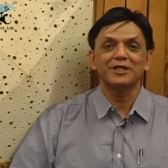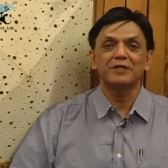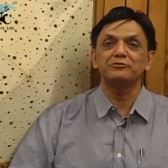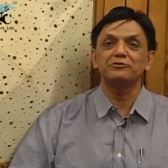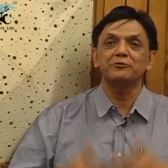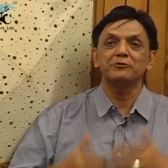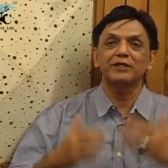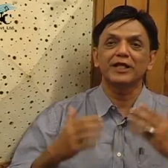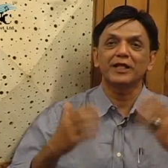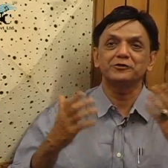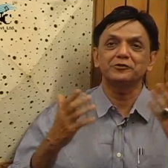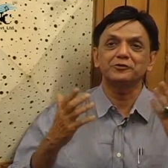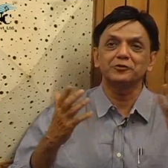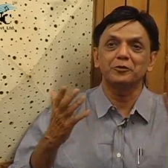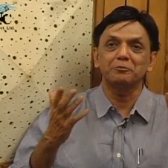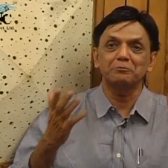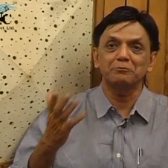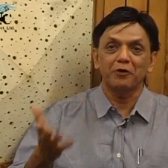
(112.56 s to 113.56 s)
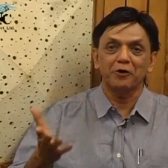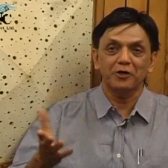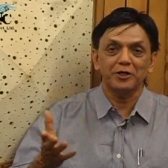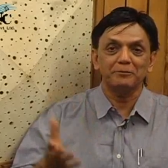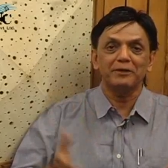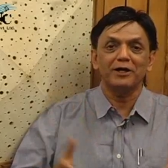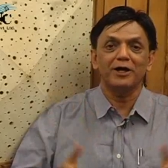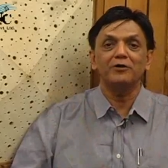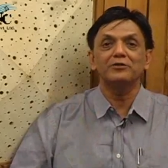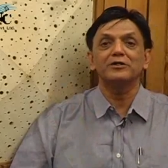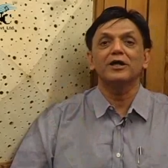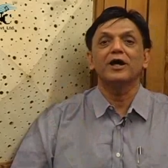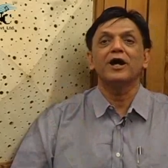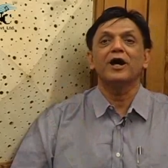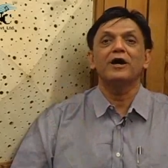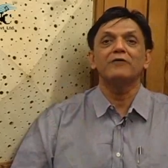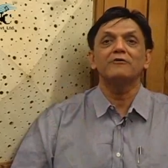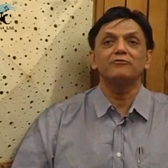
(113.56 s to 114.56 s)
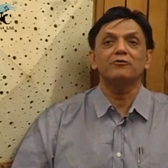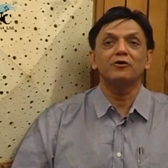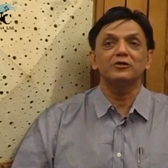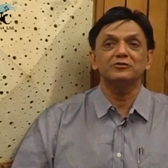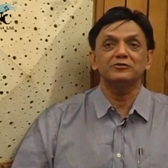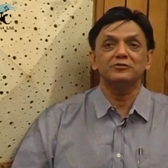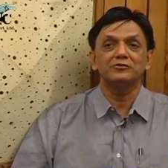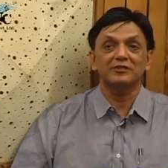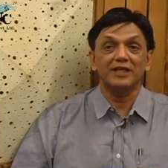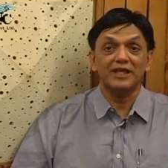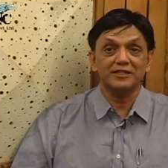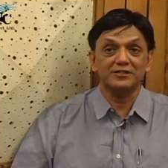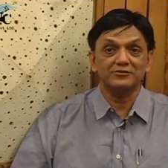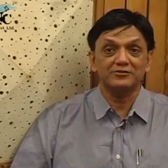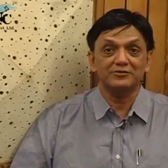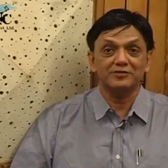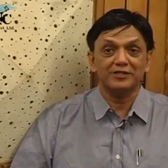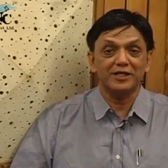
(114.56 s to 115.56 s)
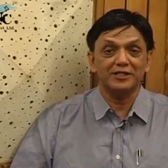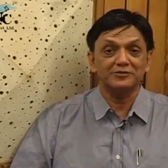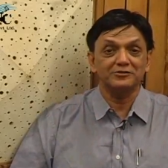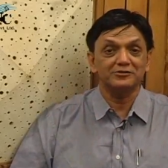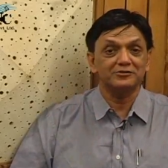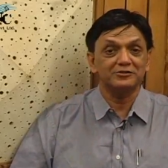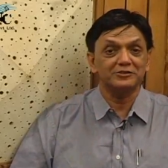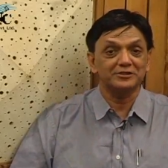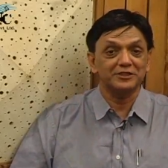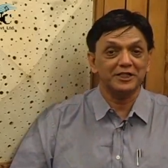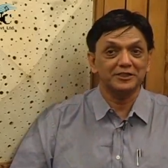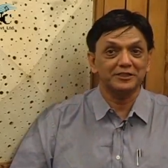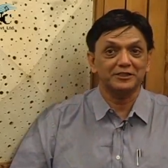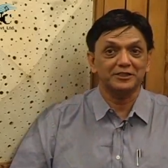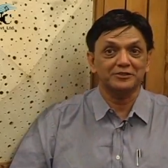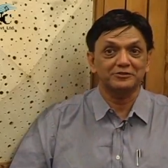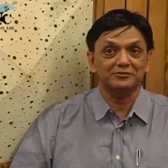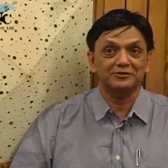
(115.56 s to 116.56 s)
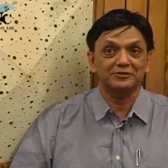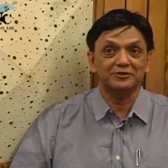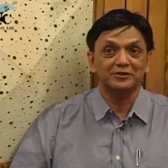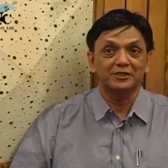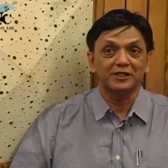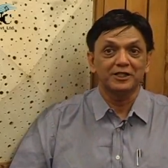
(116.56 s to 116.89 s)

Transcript: If you would like to know more about our voice exercises and techniques,